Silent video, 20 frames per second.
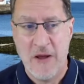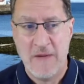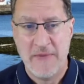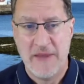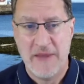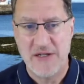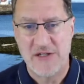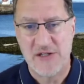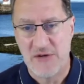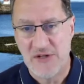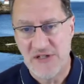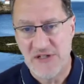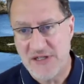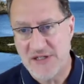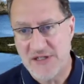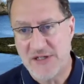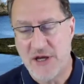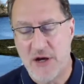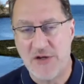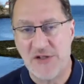And so as
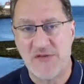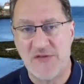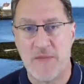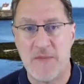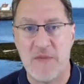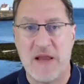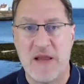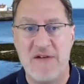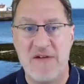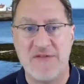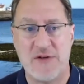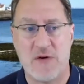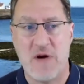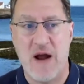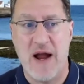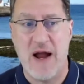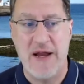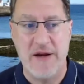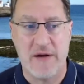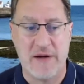this goes from left to
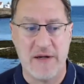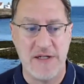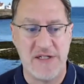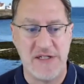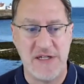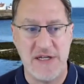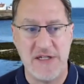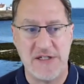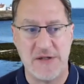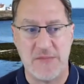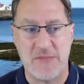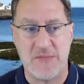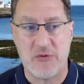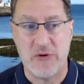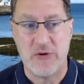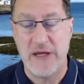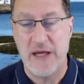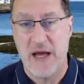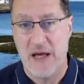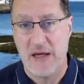right, you're going to see some
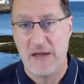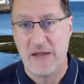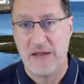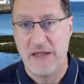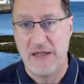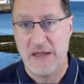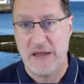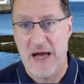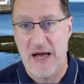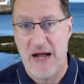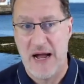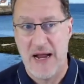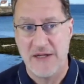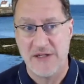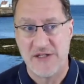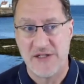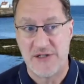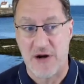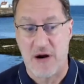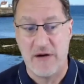pretty ugly
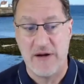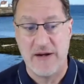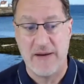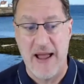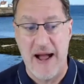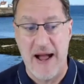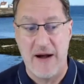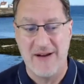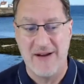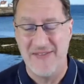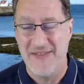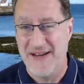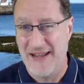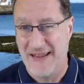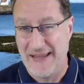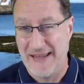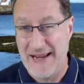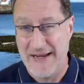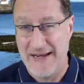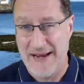lines starting out in the
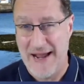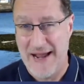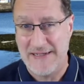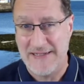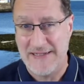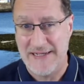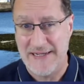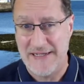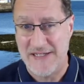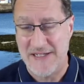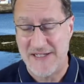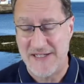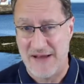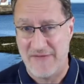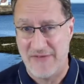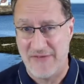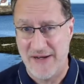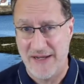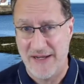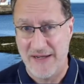late
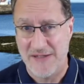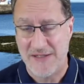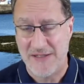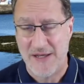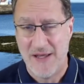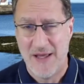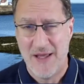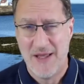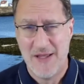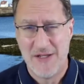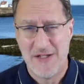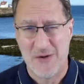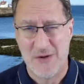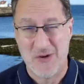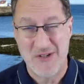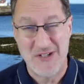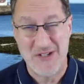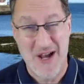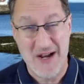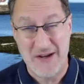1970s. So we're
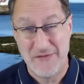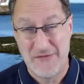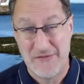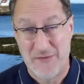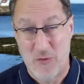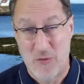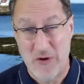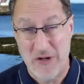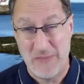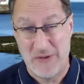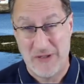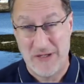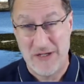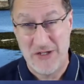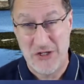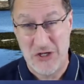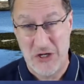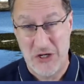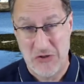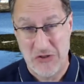talking 40
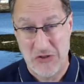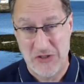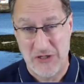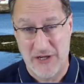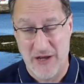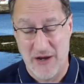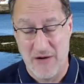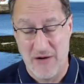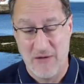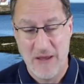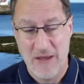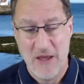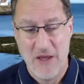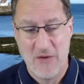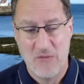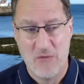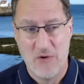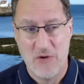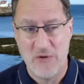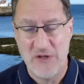plus years ago
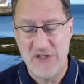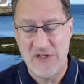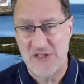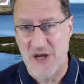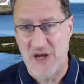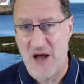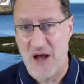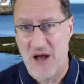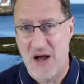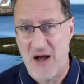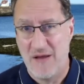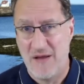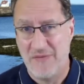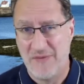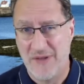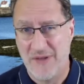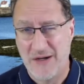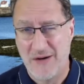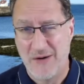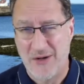when we saw
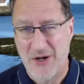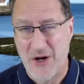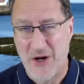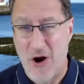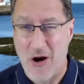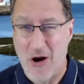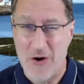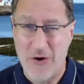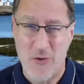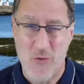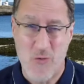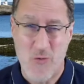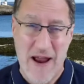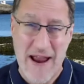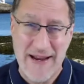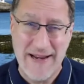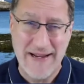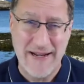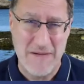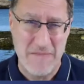the
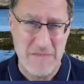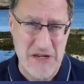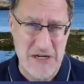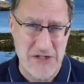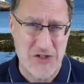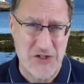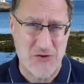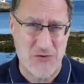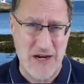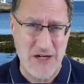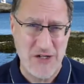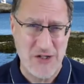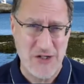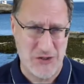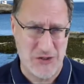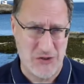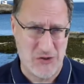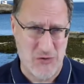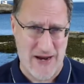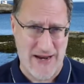Carter-Reagan
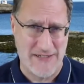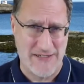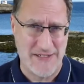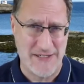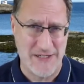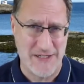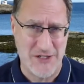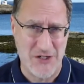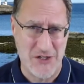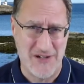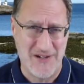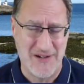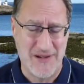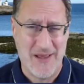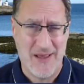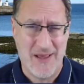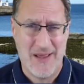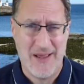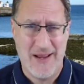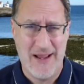administration transition,
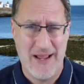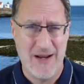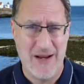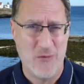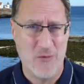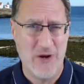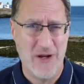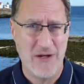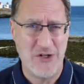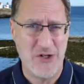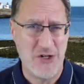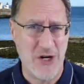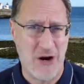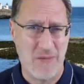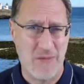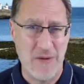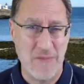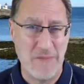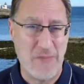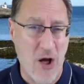and when
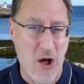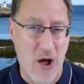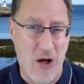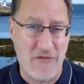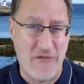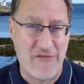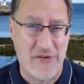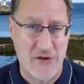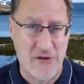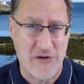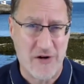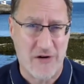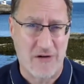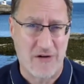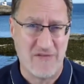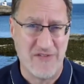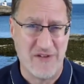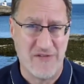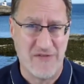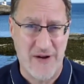Chairman Paul Volcker
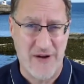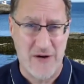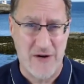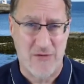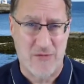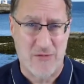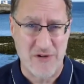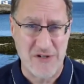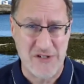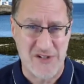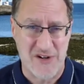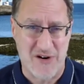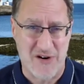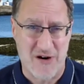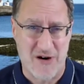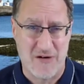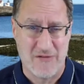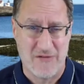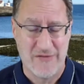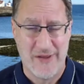of the Federal
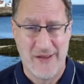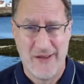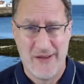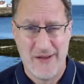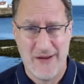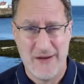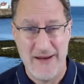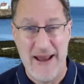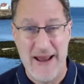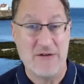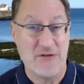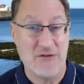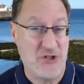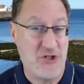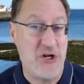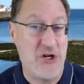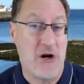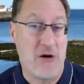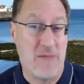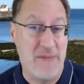Reserve, now
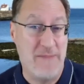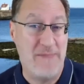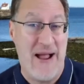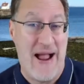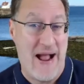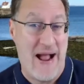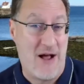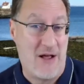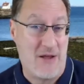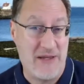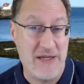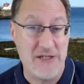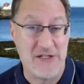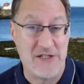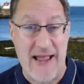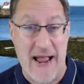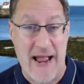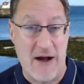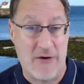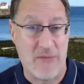Chairman Powell, his
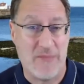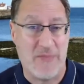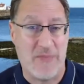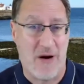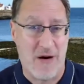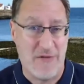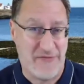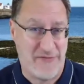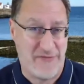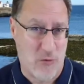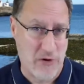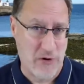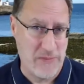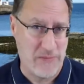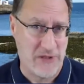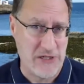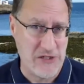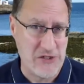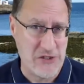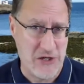counterpart 40
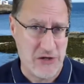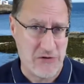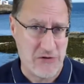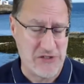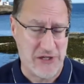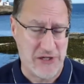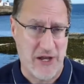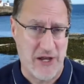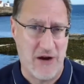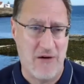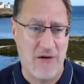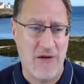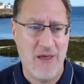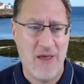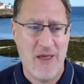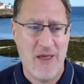plus years ago,